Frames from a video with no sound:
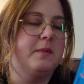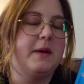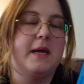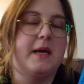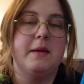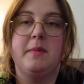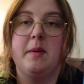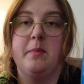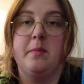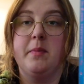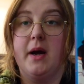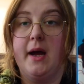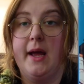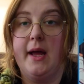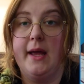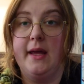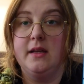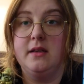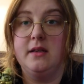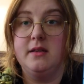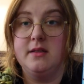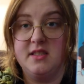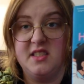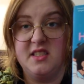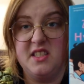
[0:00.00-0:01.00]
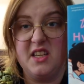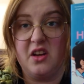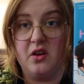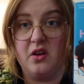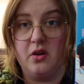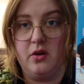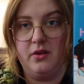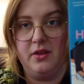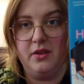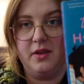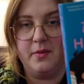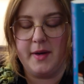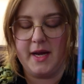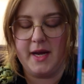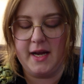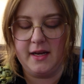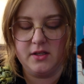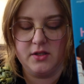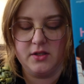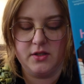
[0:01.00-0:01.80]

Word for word: made me buy it sticker on the back.